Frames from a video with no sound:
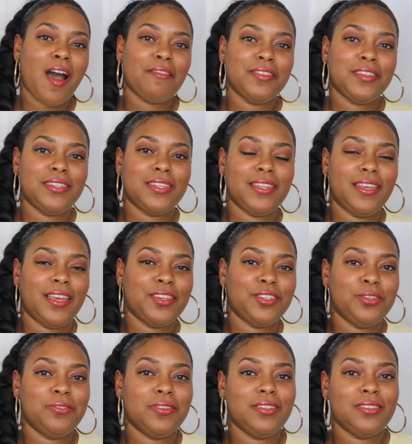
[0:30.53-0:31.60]
obviously, as
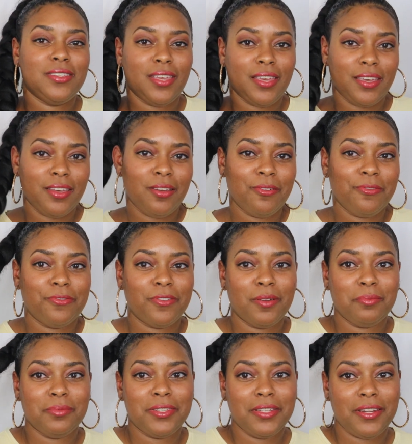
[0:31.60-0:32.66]
you can tell
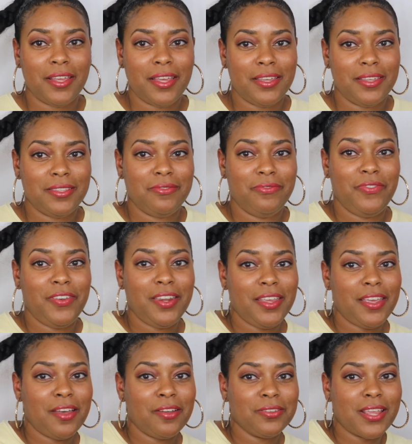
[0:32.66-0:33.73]
from today's
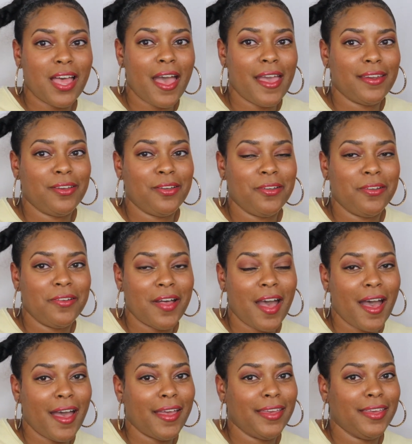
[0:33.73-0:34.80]
video title,
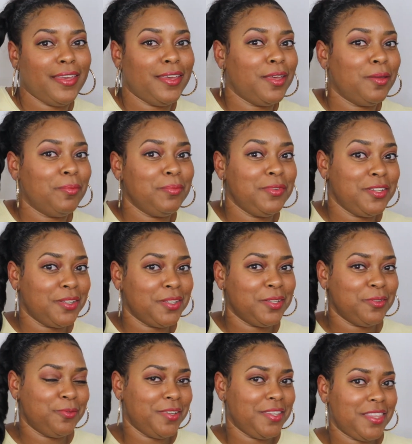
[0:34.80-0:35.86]
I am
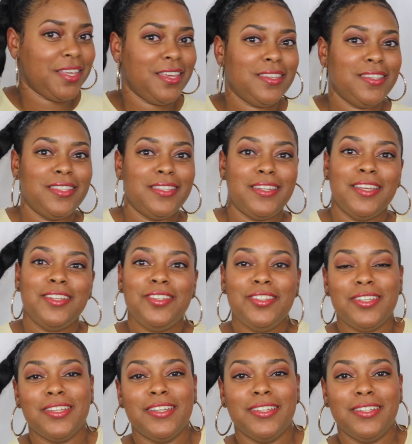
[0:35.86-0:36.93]
dealing with
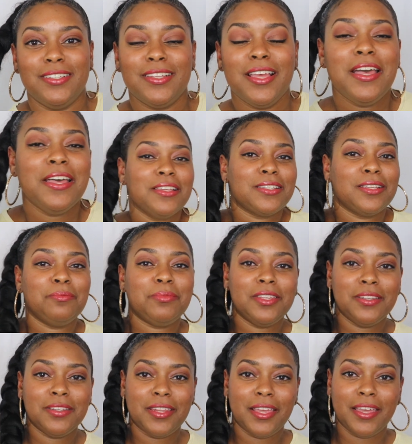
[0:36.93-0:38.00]
extensions.
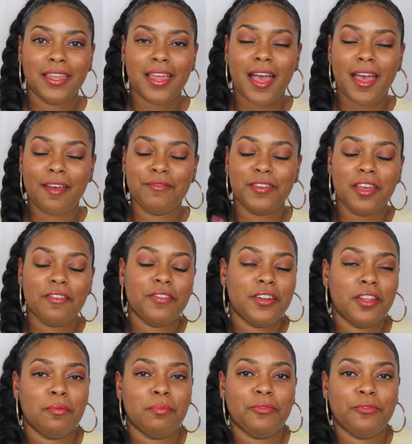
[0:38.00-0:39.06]
Something that I've never
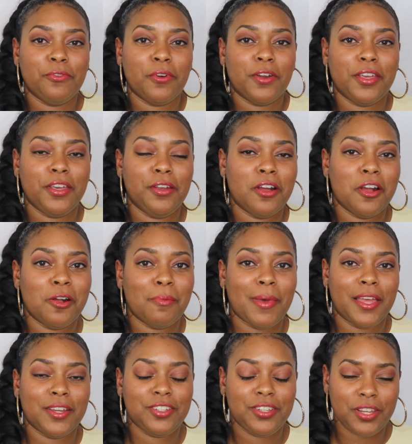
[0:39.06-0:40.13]
done before here on
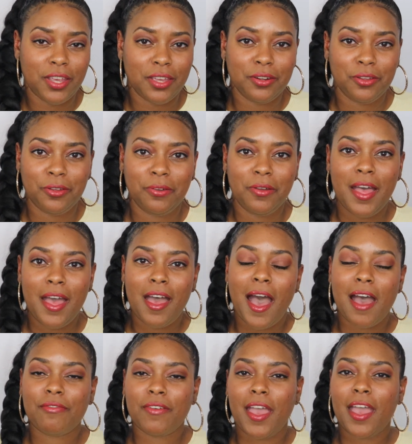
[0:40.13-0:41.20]
my channel.
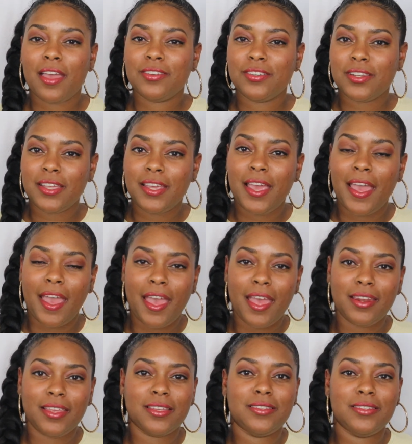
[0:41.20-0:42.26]
I've actually
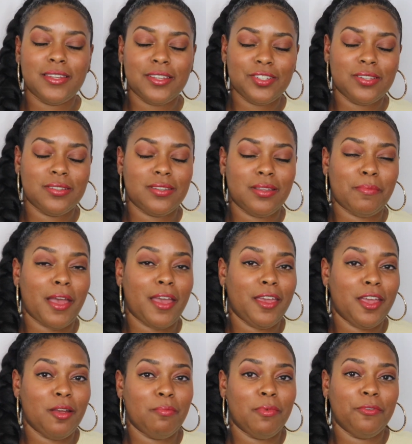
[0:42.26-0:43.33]
had extensions in my
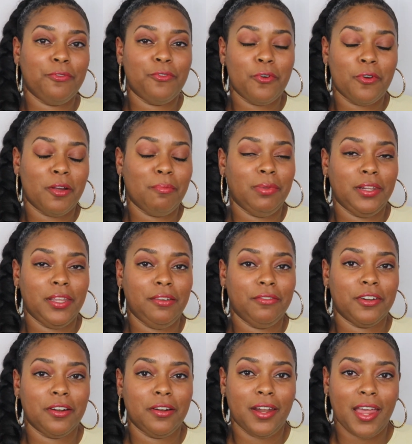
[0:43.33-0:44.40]
hair before, believe
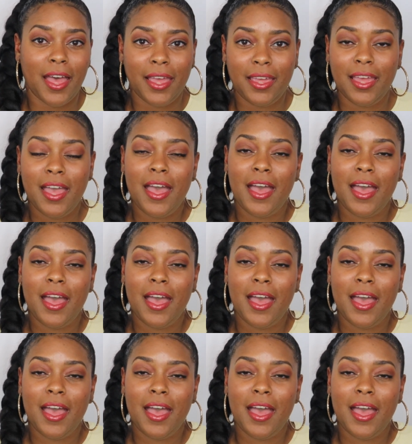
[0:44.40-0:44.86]
it or not.